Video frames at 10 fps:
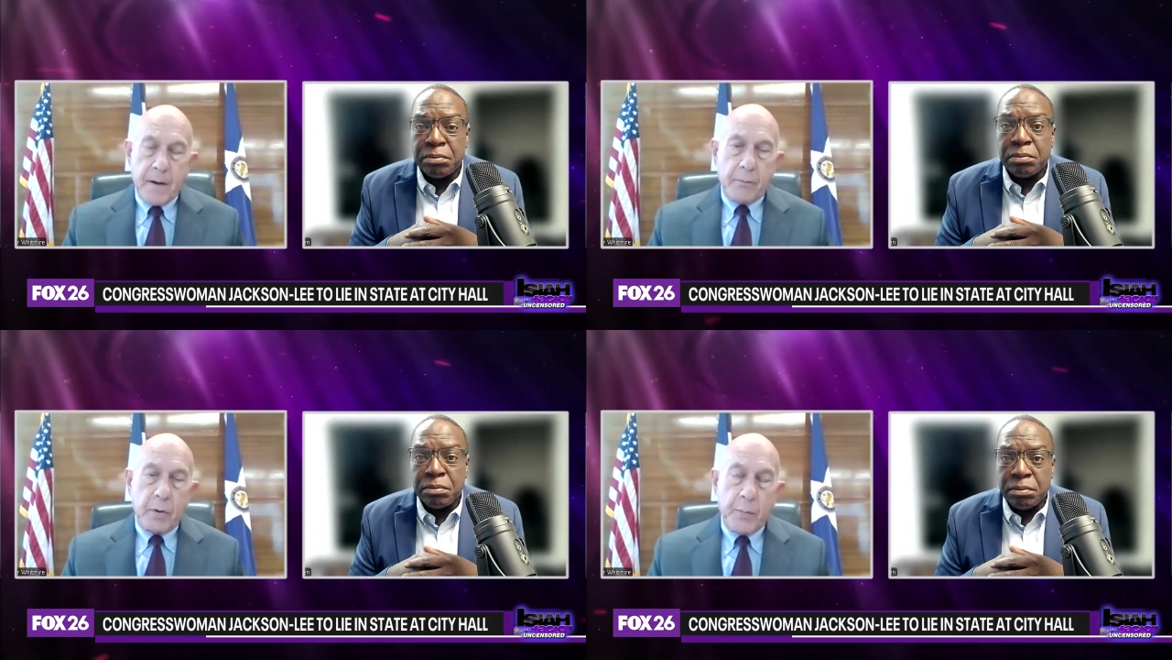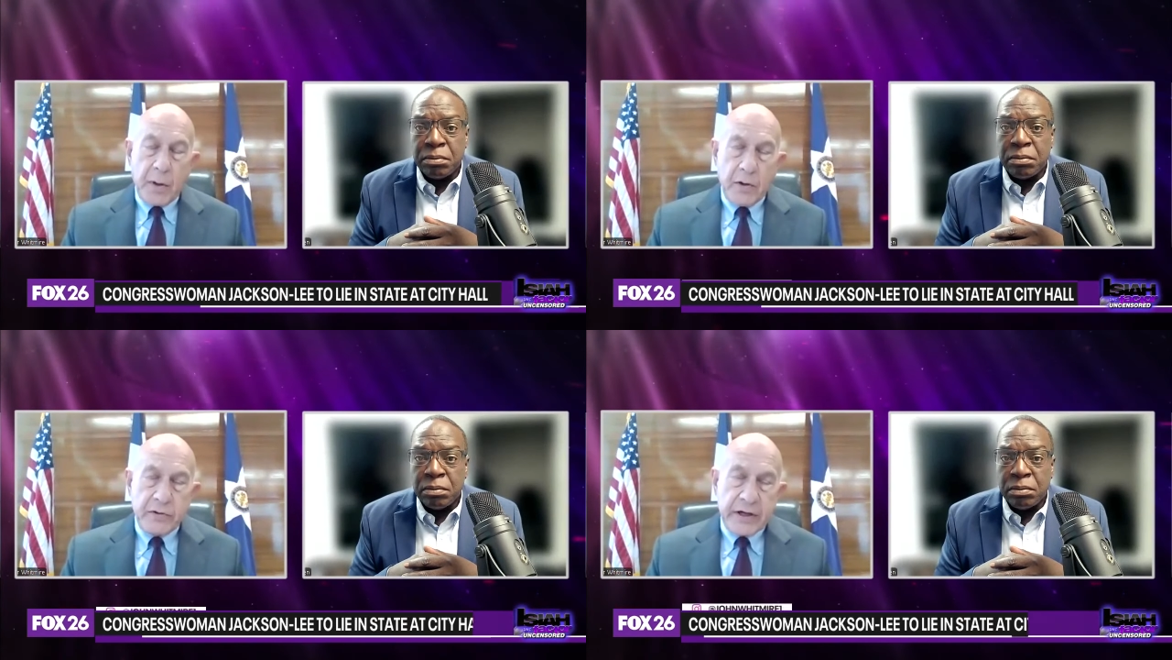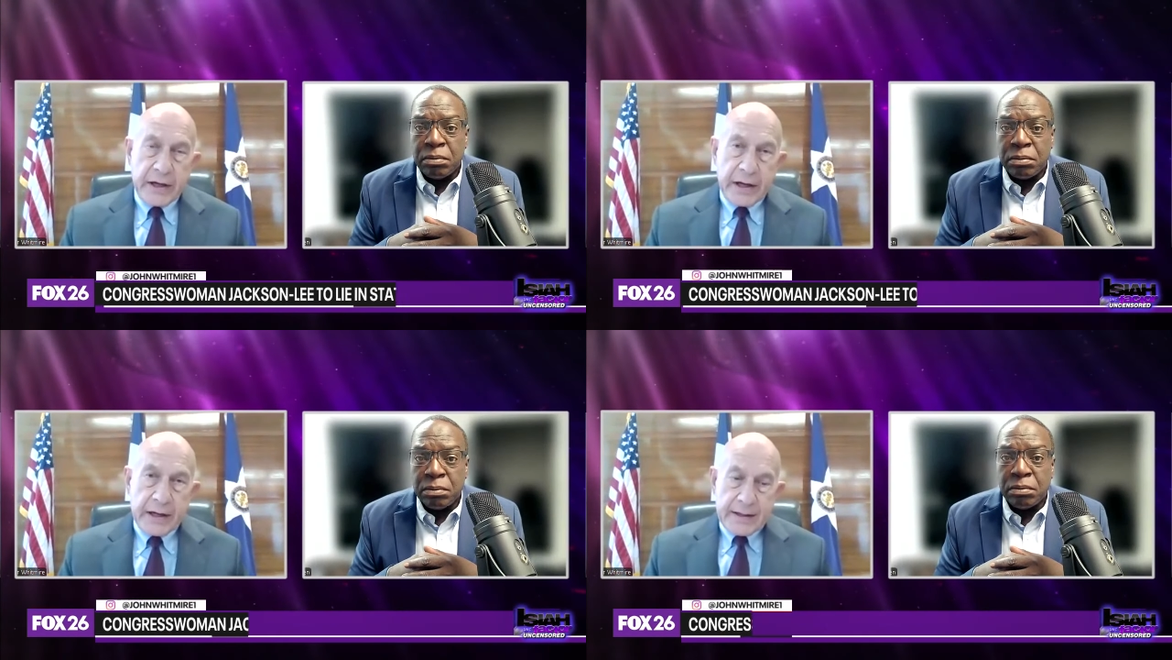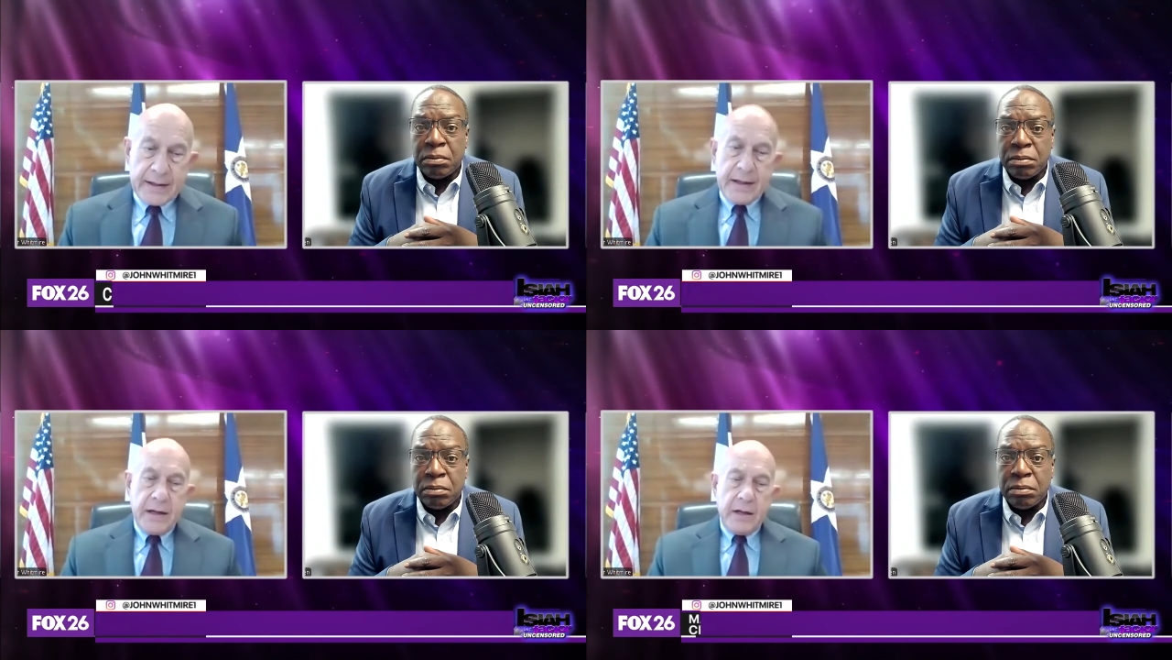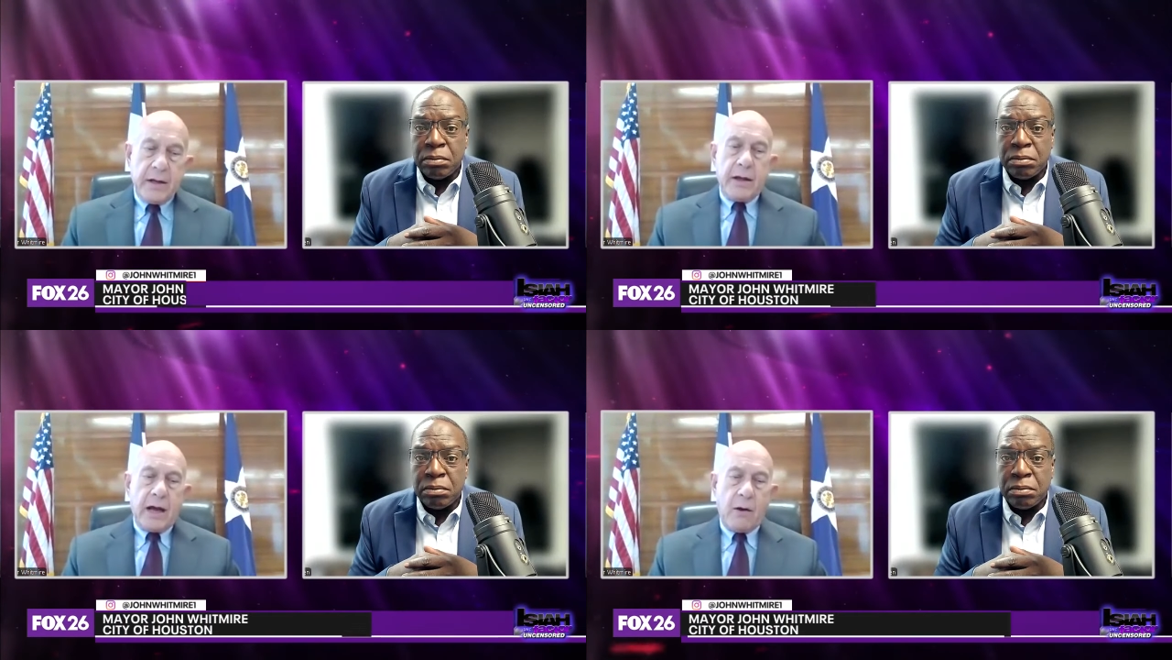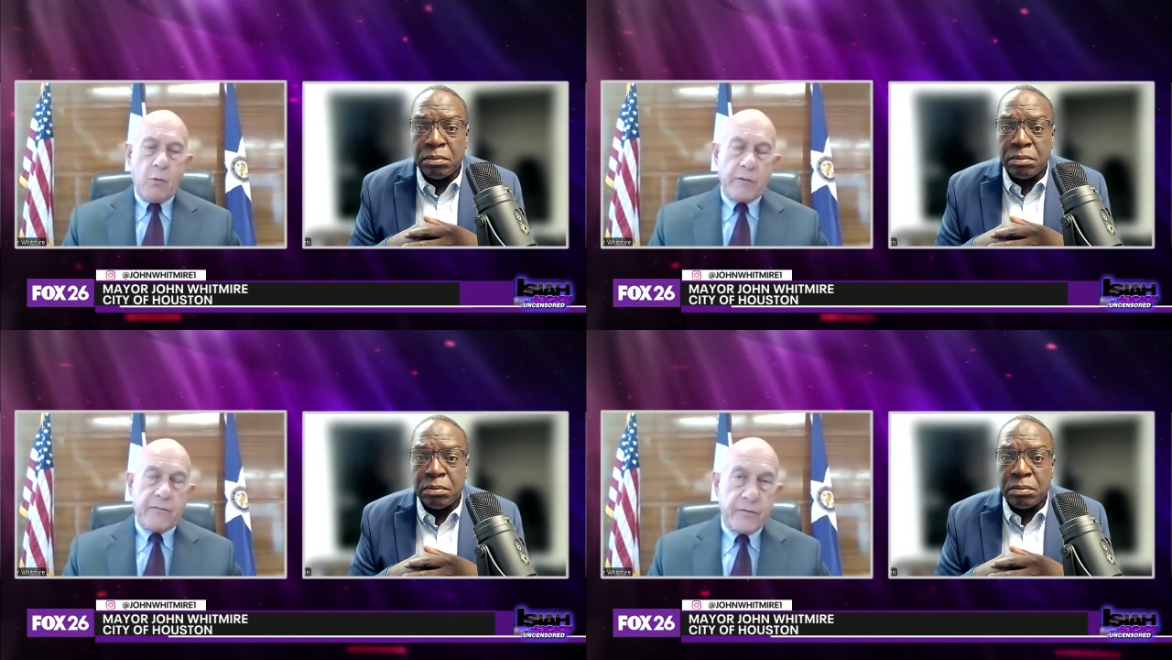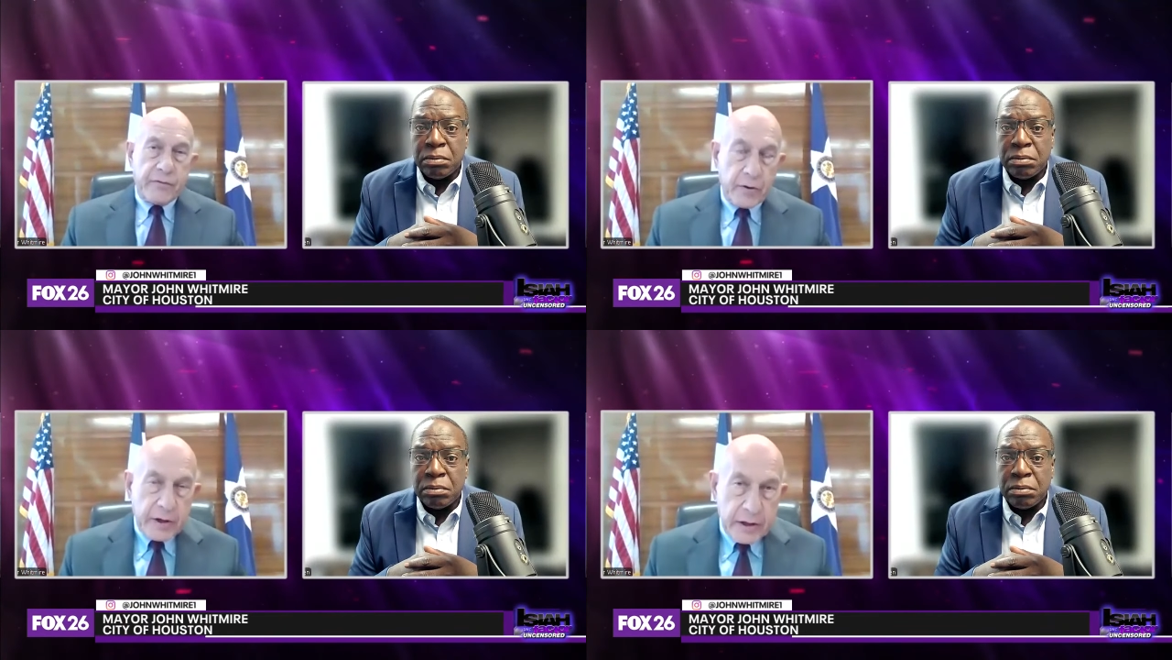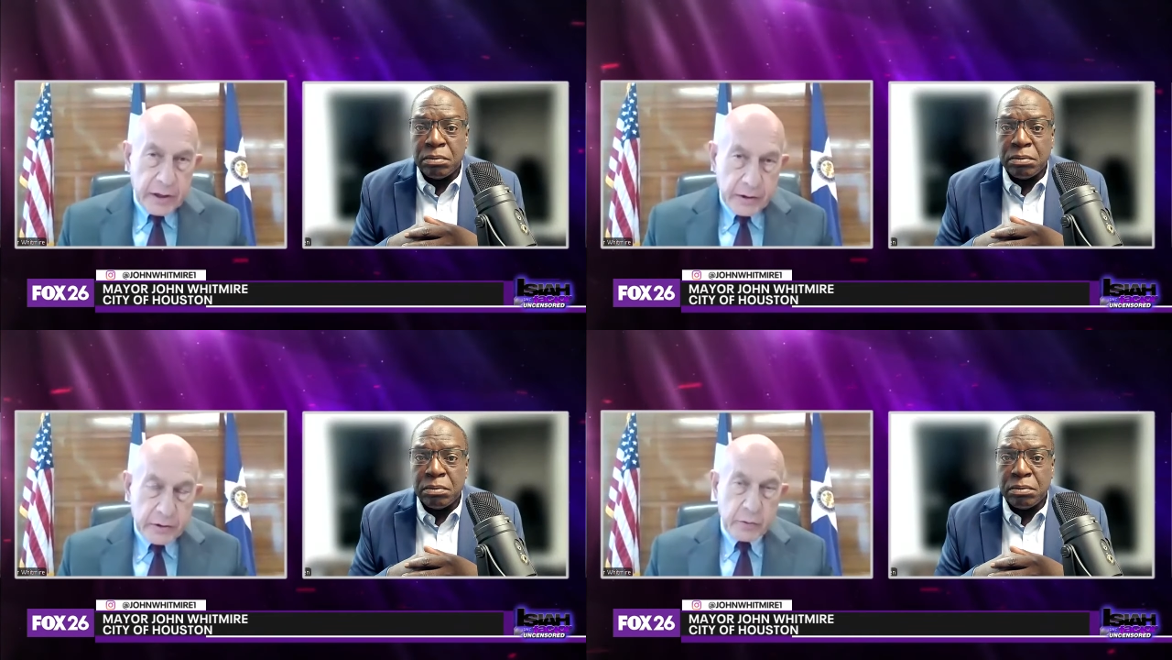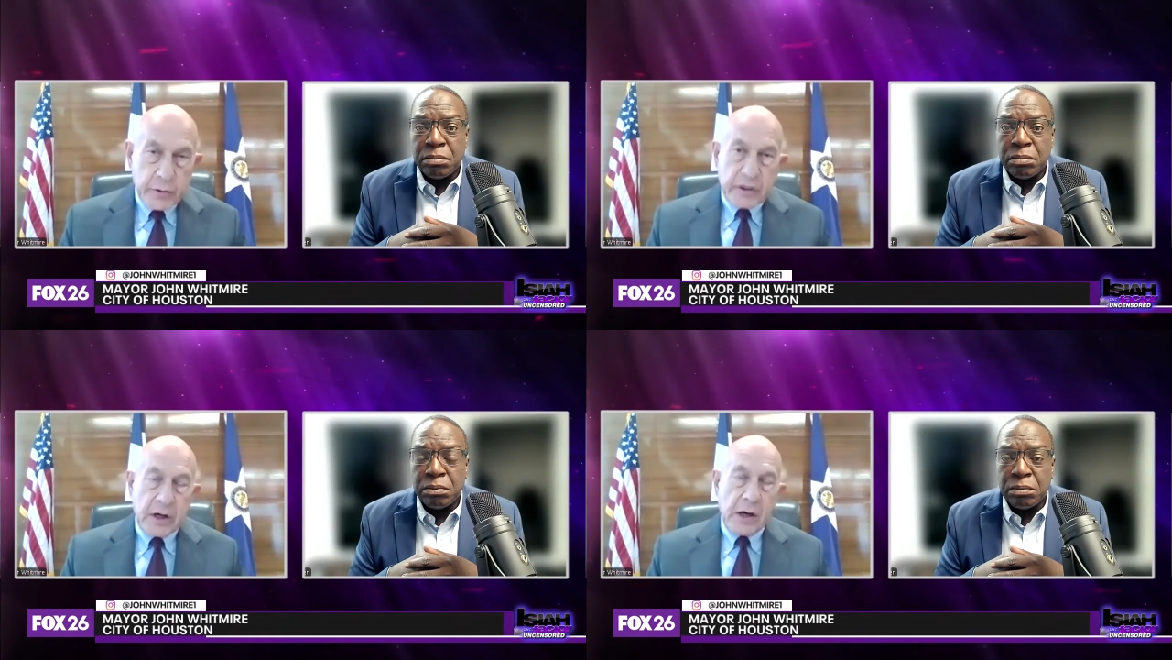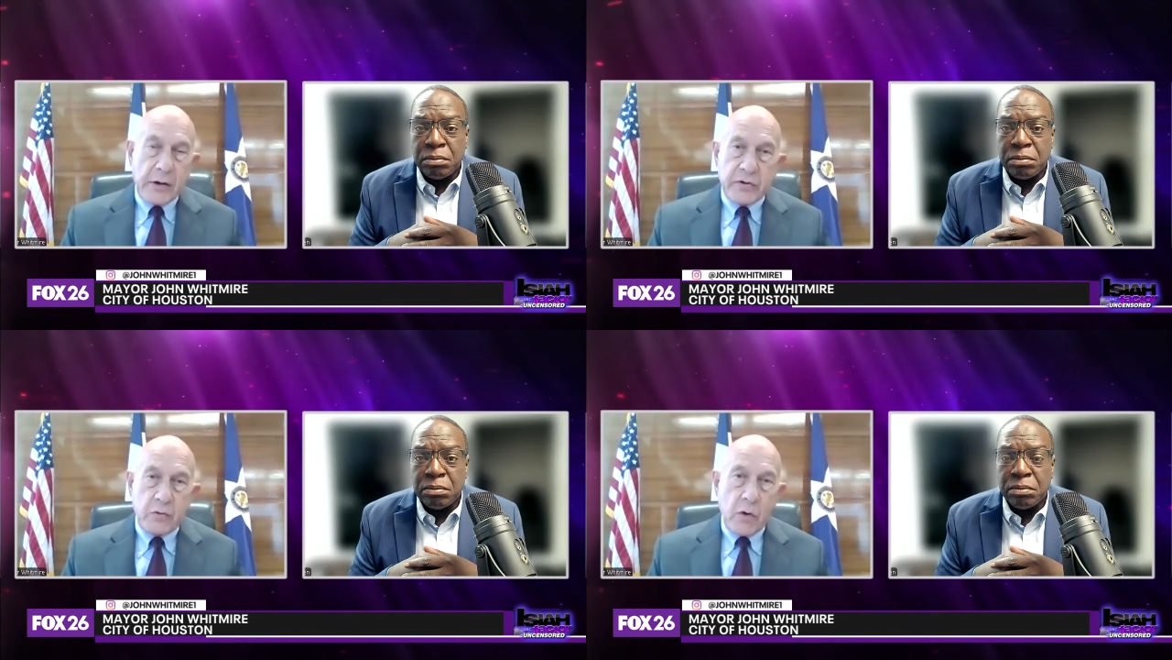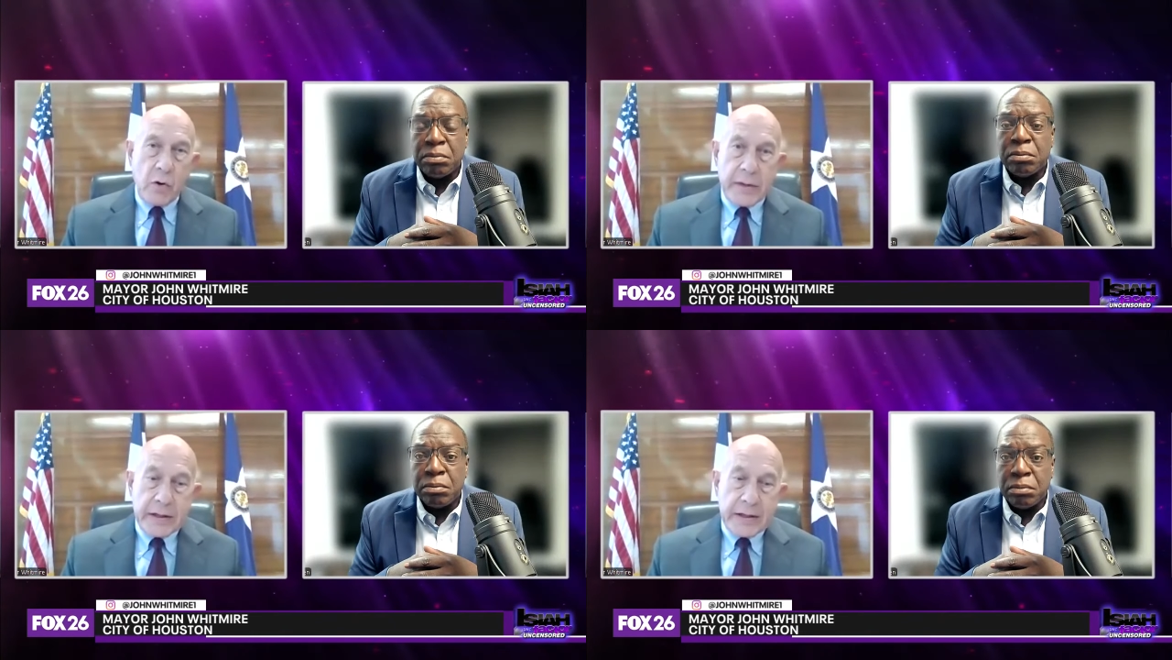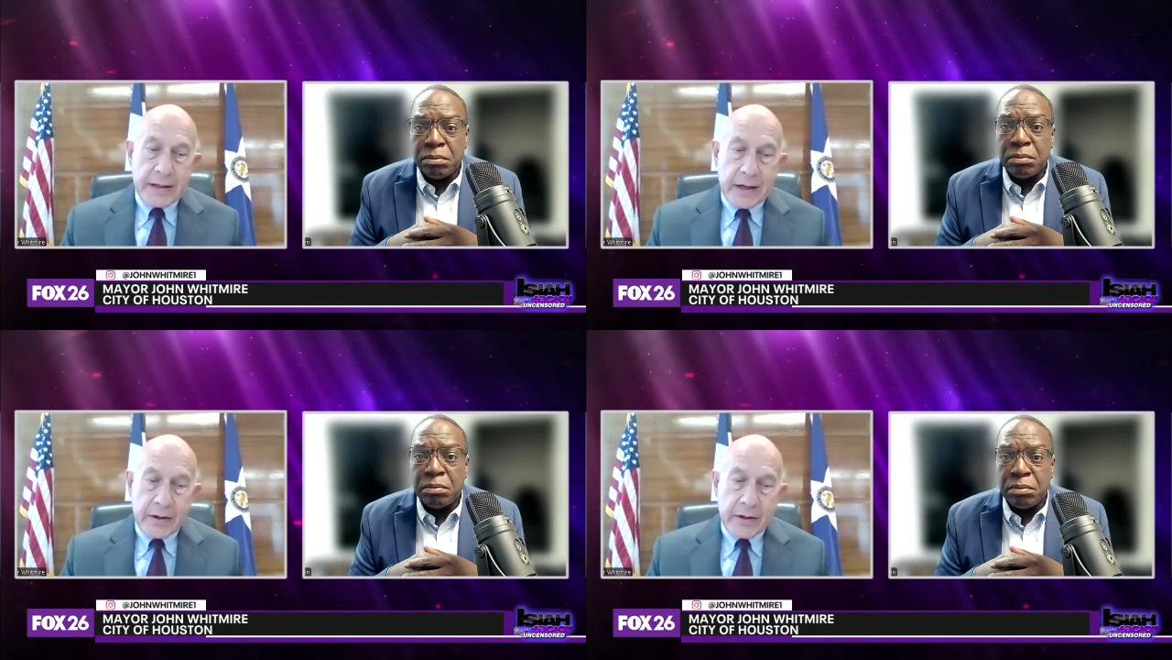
Speaker 1: proposing it. I worked for 30 years with the Congresswoman in our